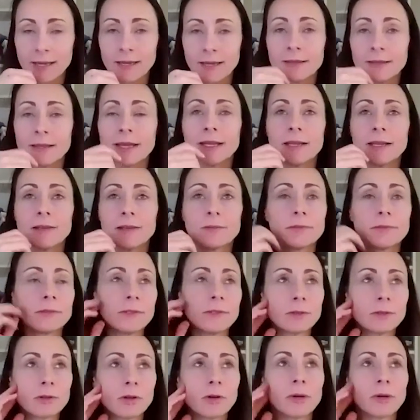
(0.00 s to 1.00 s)
And then
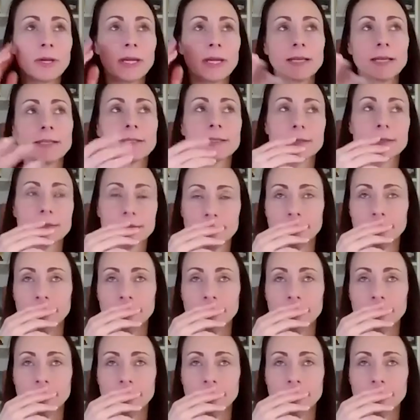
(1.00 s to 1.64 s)
it gets,